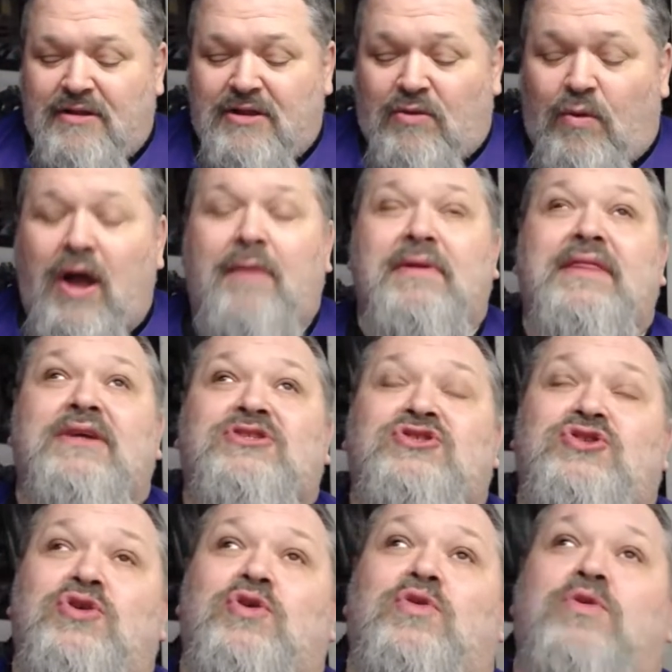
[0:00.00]
Well, I mean, that's
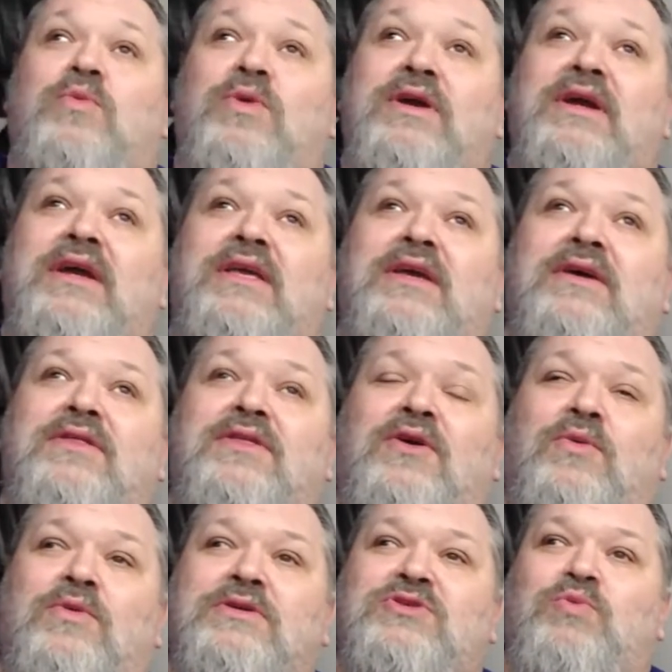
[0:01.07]
true. There
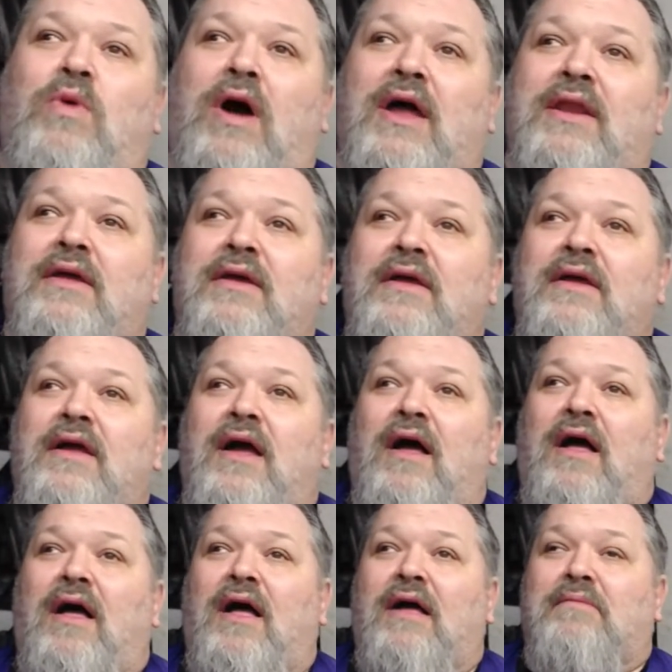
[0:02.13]
was what?
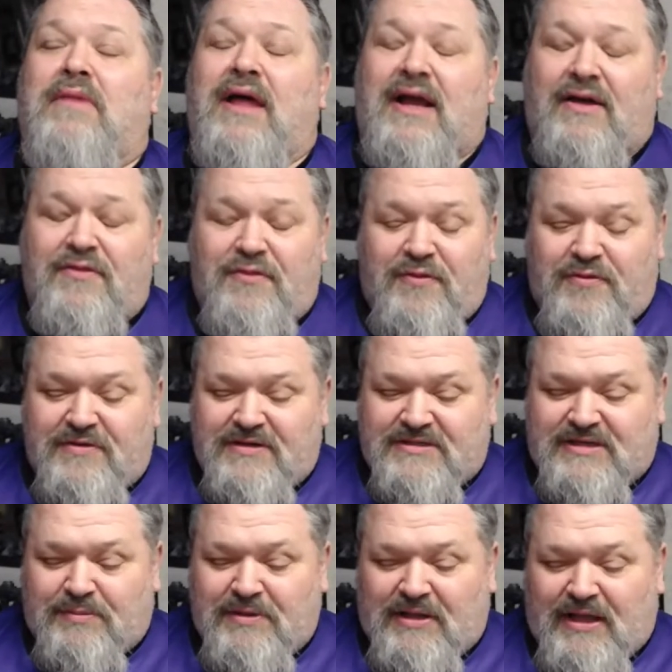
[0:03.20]

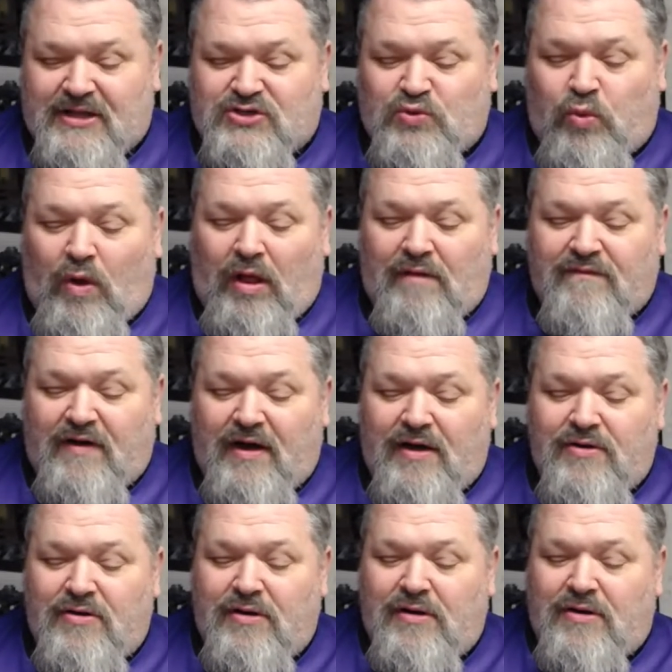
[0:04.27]
Something like
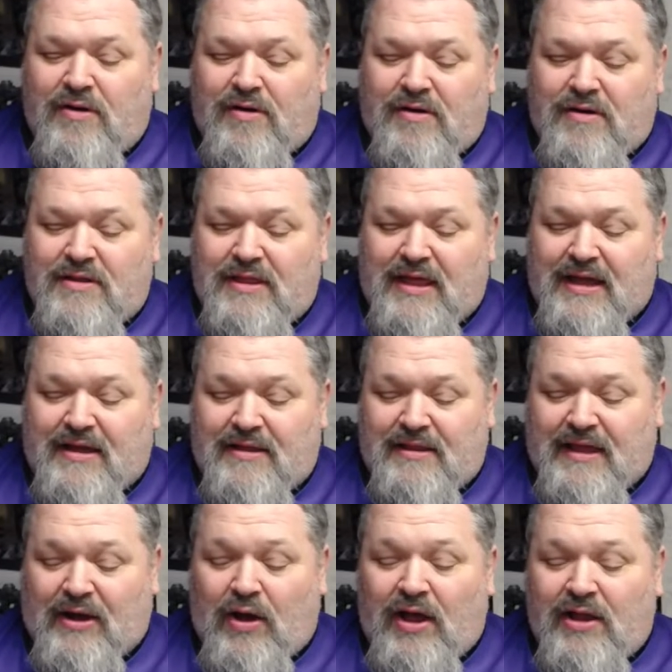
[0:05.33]
1,200 or like
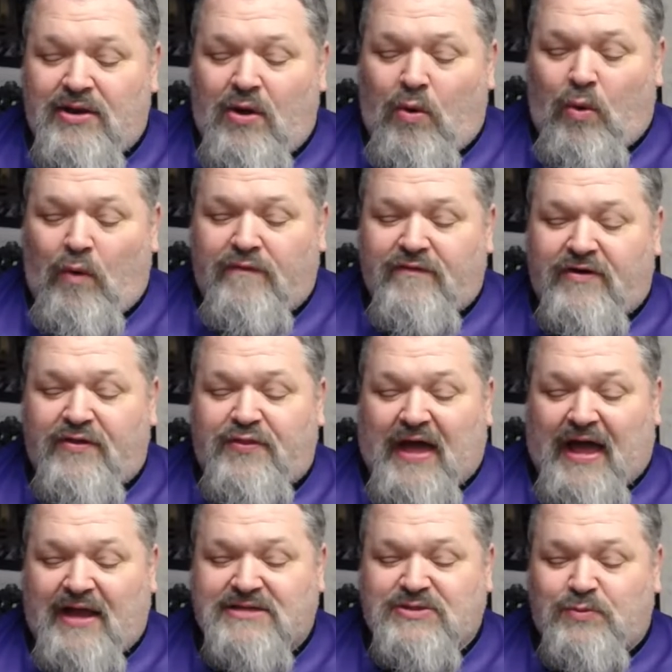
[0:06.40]
I know over
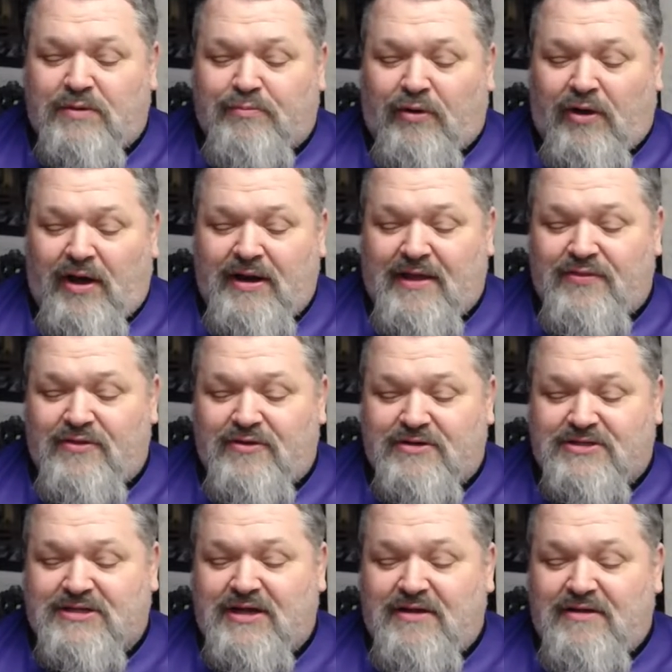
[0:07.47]
1,000 were bought, and
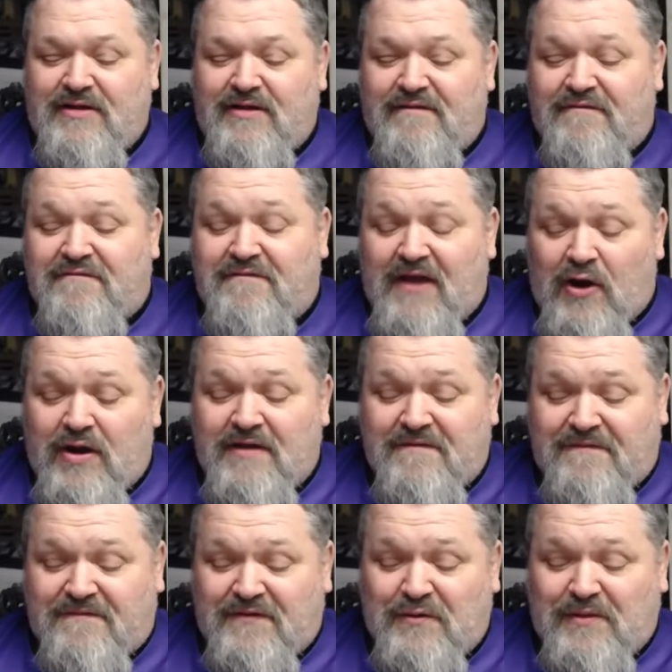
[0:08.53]
there's very
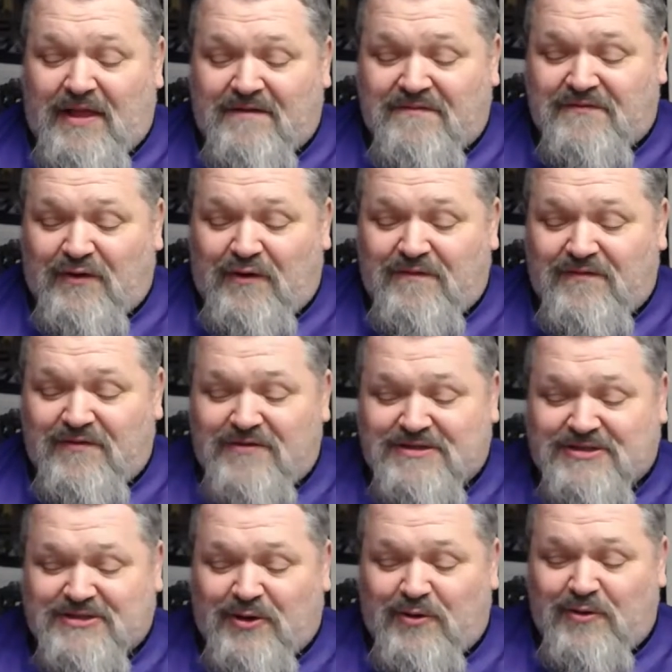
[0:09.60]
few left over.
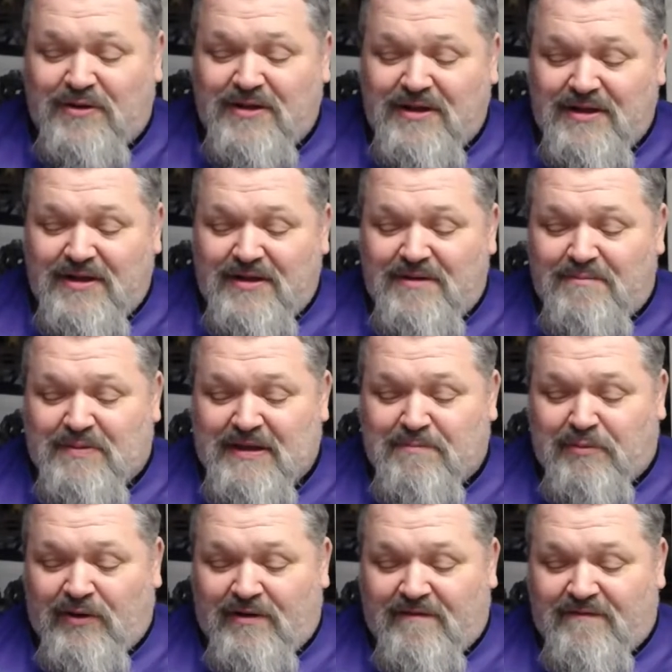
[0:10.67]
So
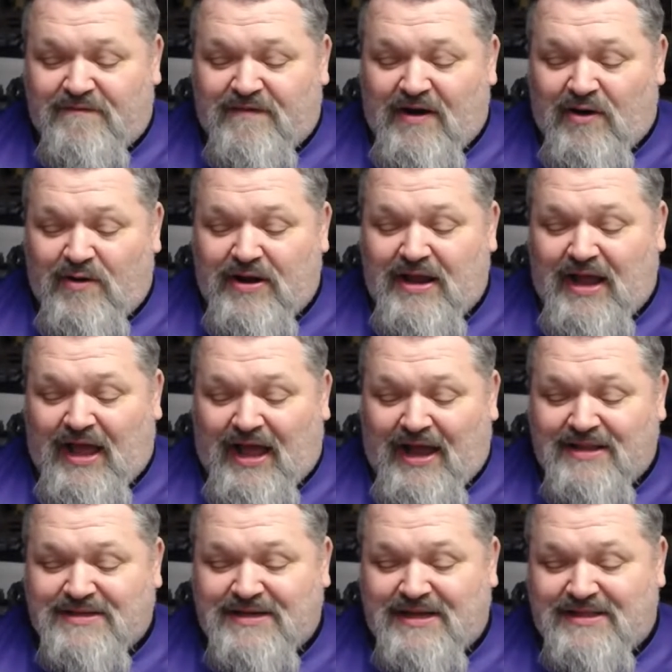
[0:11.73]
people are very
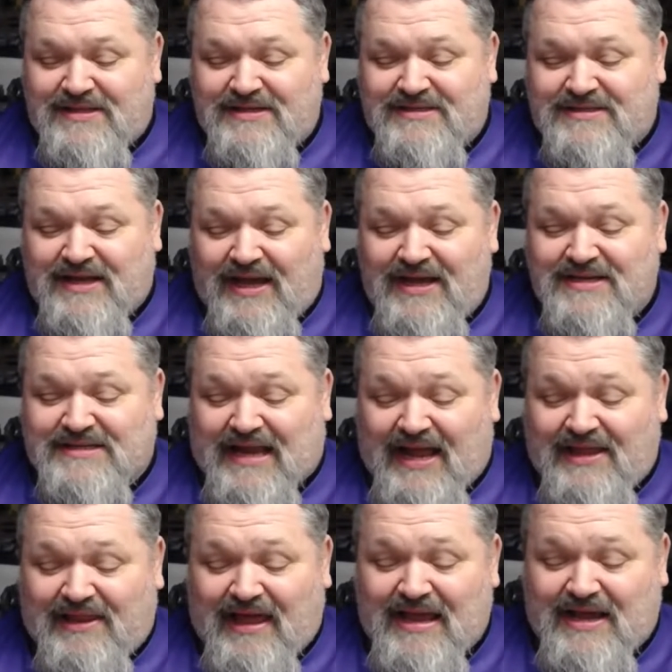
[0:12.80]
hot to get these dice.
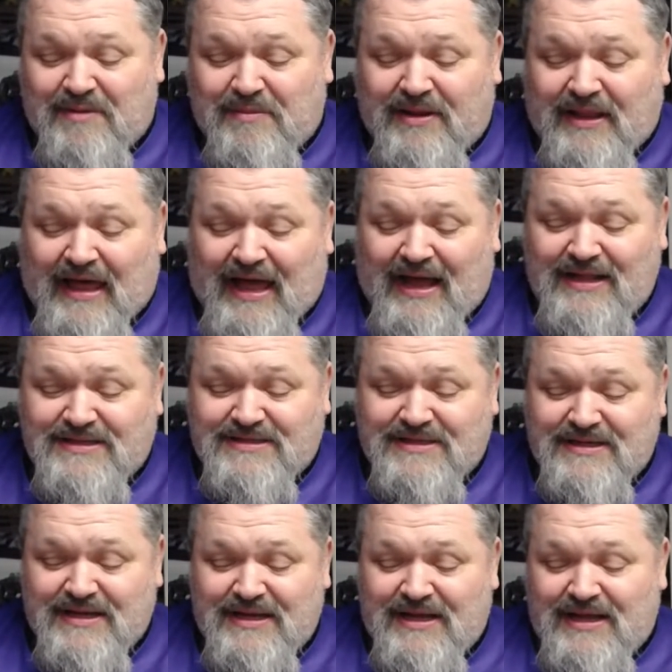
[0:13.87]
I like them a lot.
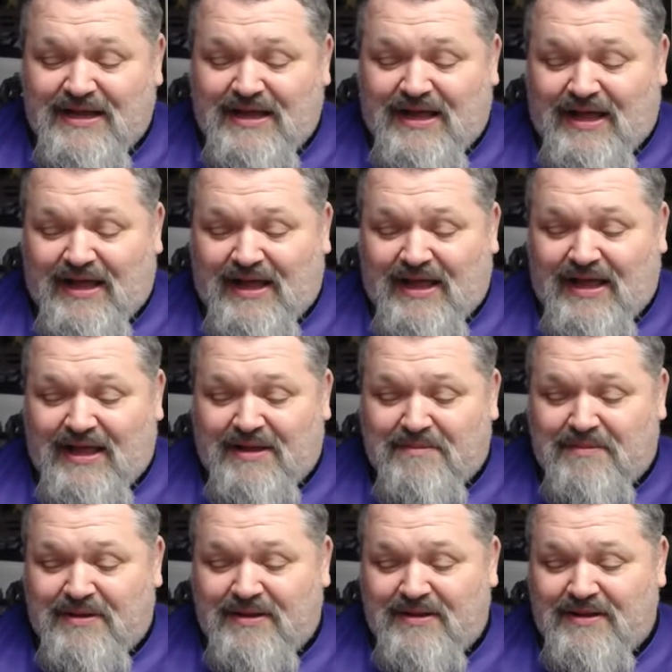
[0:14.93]
And